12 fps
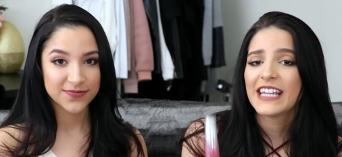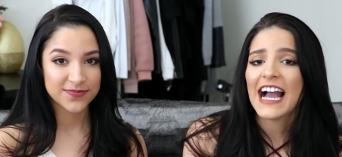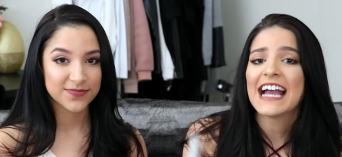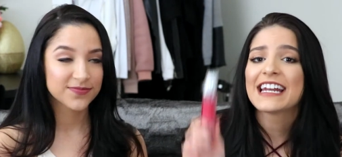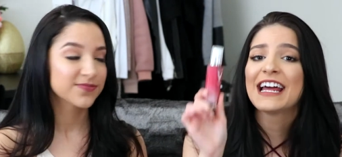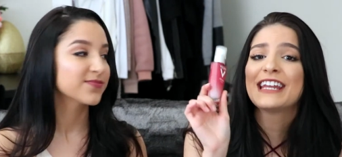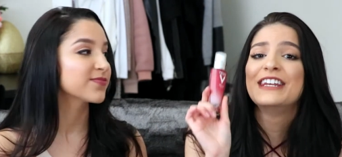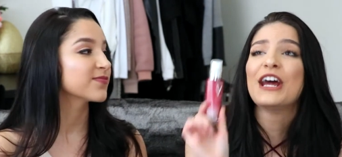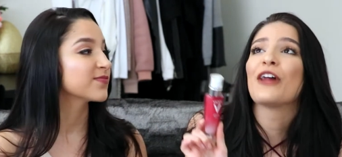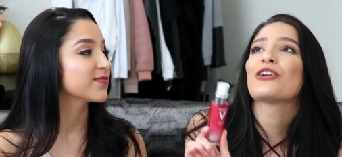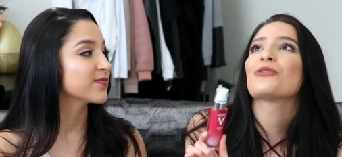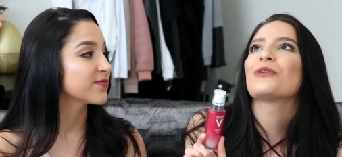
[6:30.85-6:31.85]
Speaker 1: Yeah, and
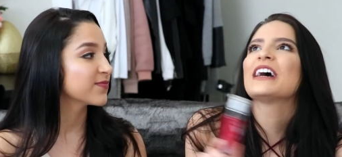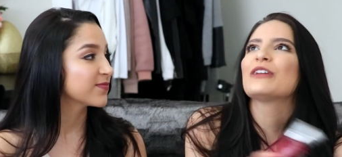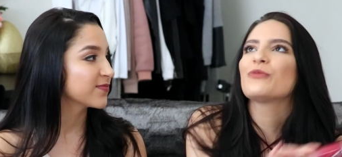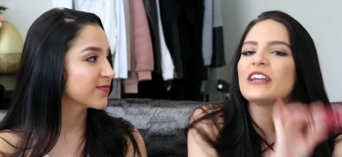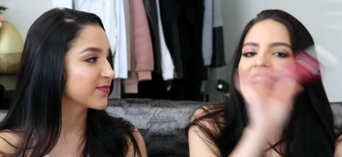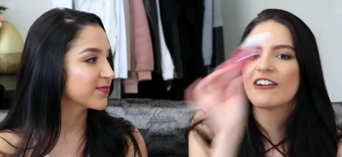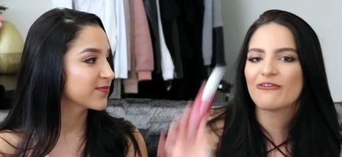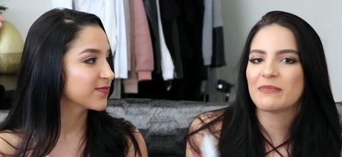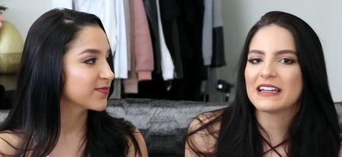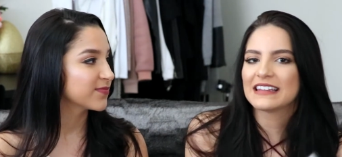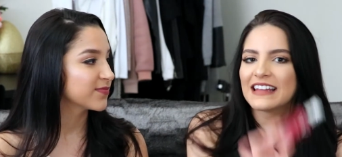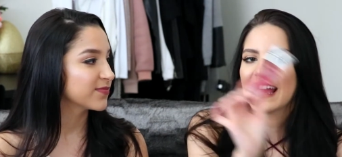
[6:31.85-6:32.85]
another one we have
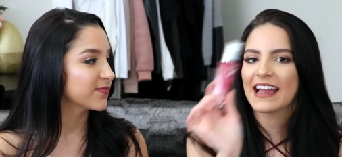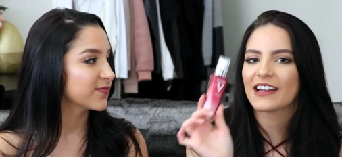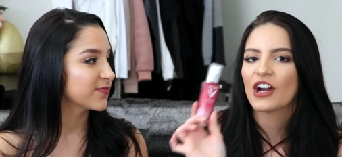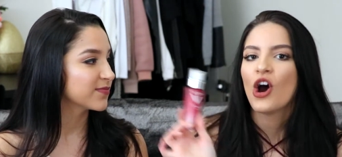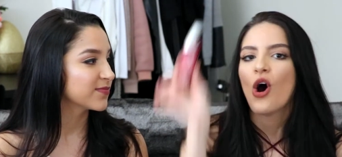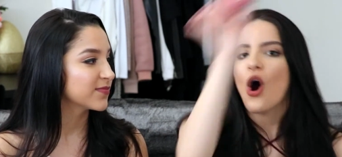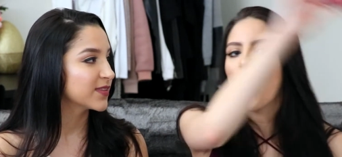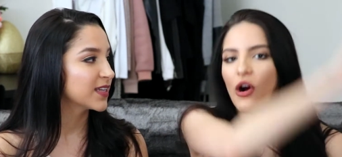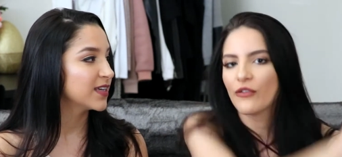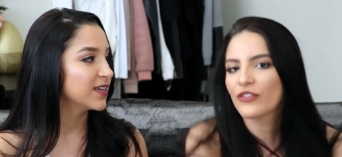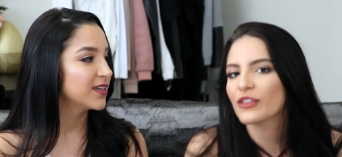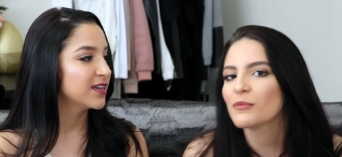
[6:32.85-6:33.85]
been like
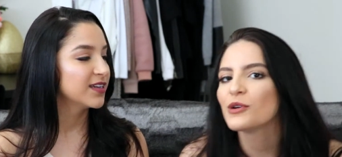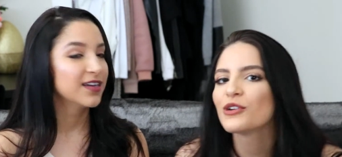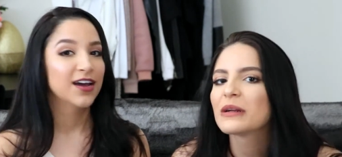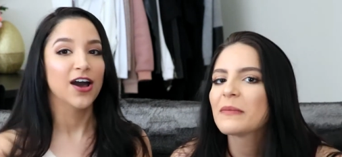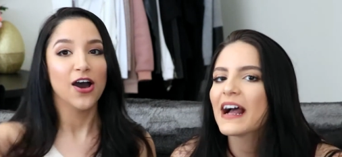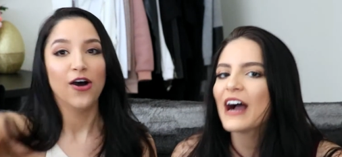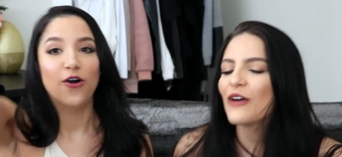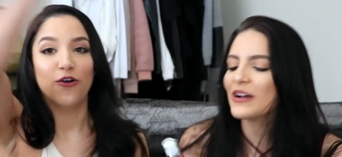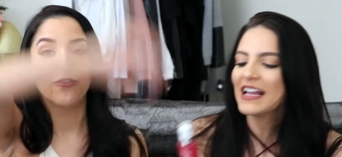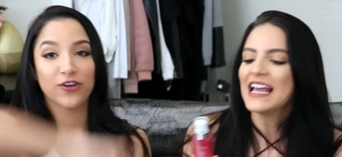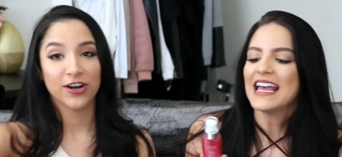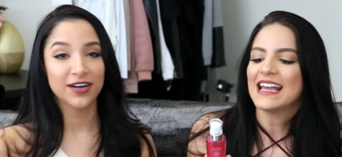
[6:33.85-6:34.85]
over the moon
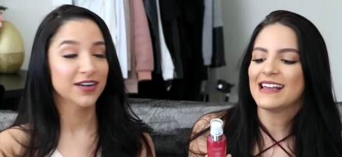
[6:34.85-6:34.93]
about over.